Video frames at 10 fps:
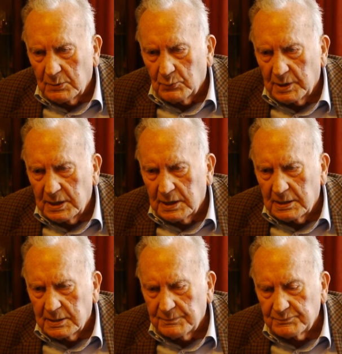when,
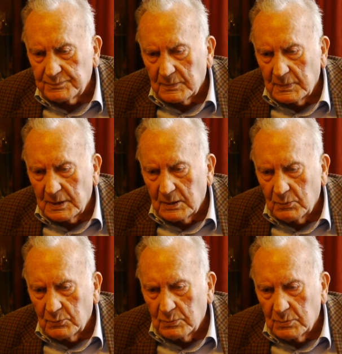um,
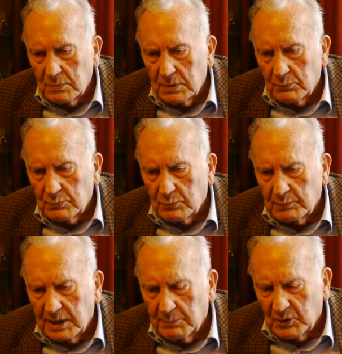
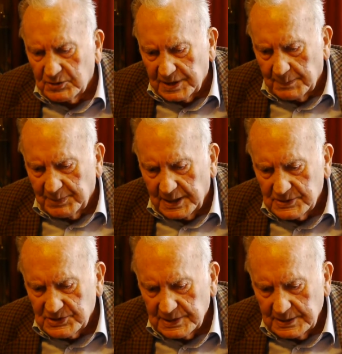when he bought that
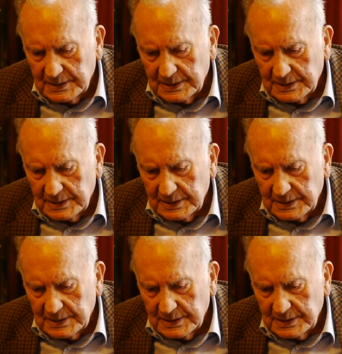place,